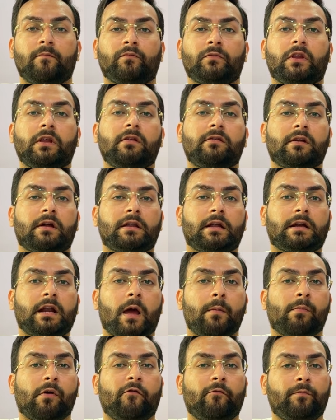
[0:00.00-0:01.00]
these are the
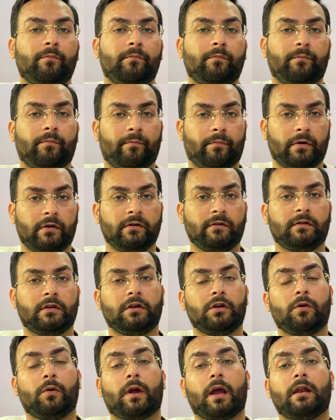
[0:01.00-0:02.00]
type of
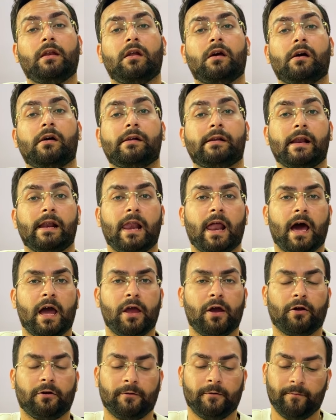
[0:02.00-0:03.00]
person you can
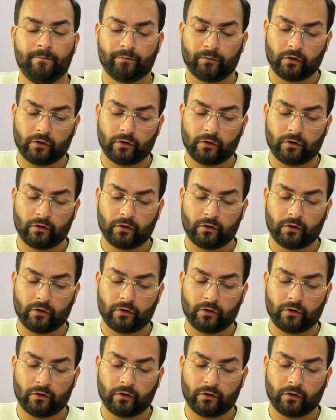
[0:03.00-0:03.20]
rely on.